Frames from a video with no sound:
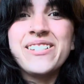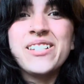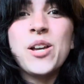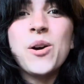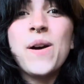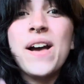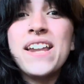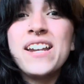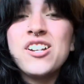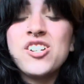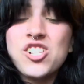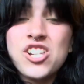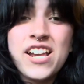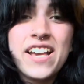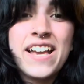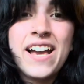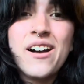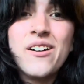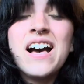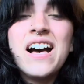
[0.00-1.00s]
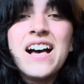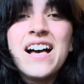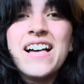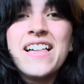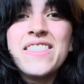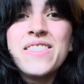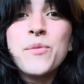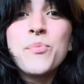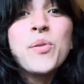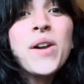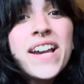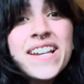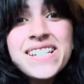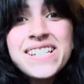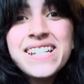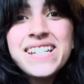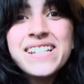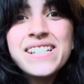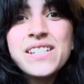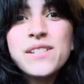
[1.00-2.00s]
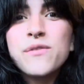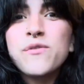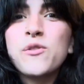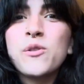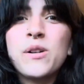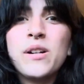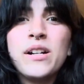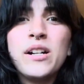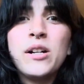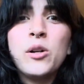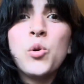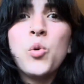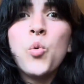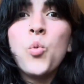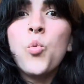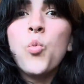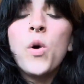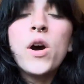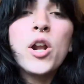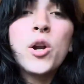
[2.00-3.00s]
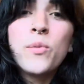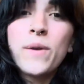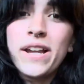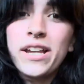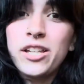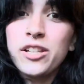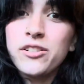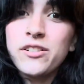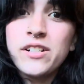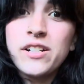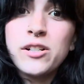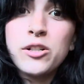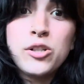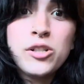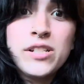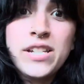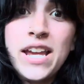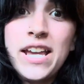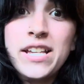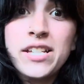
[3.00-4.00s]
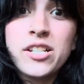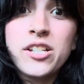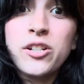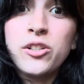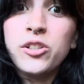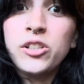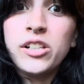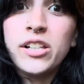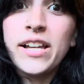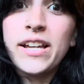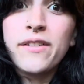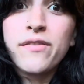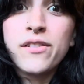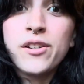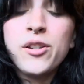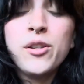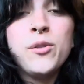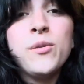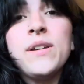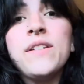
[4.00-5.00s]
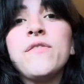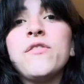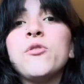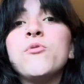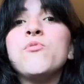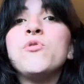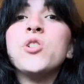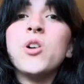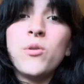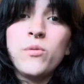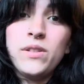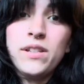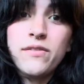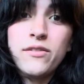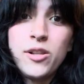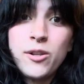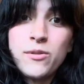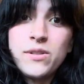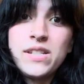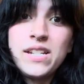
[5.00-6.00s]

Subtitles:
Go ahead and check out the prices for what a regular day is going to look like for you if you don't live close to